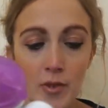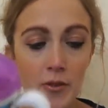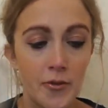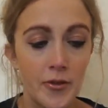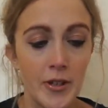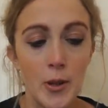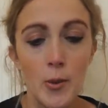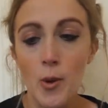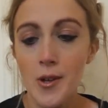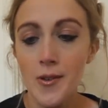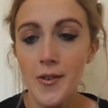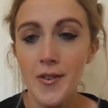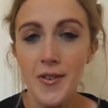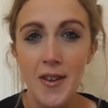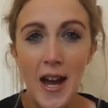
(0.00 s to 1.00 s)
free
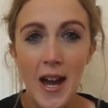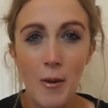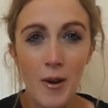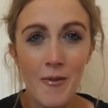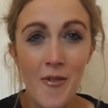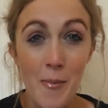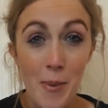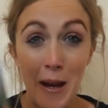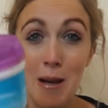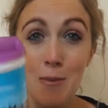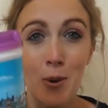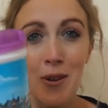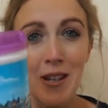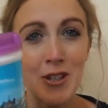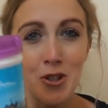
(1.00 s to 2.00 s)
ones. I went for
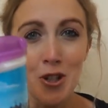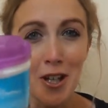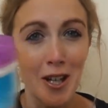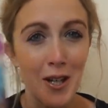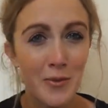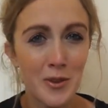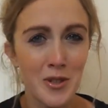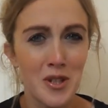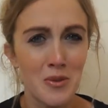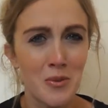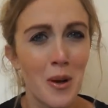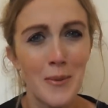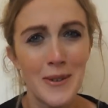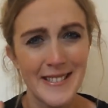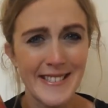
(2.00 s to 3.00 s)
purple this year, which is
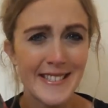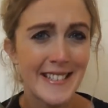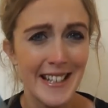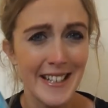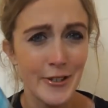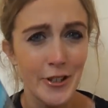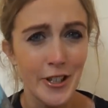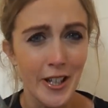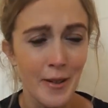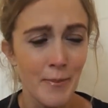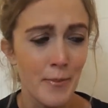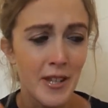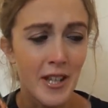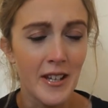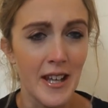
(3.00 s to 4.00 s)
what I wanted last year,
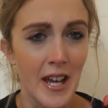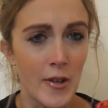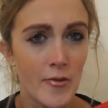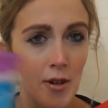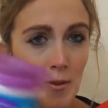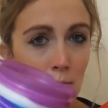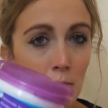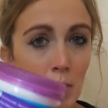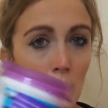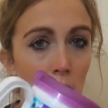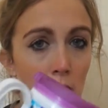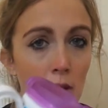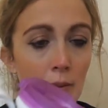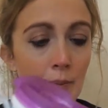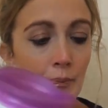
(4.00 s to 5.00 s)
but they only had red and
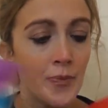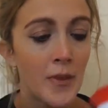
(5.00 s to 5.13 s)
blue.